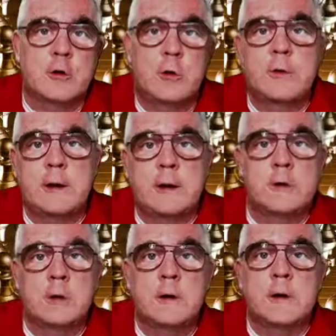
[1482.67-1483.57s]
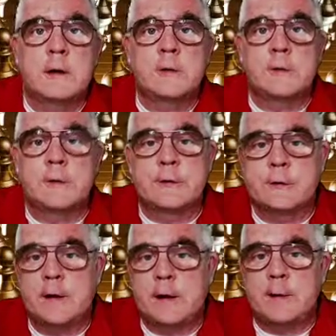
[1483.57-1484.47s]
notation is the
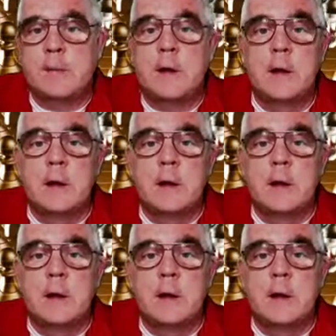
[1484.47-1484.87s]
same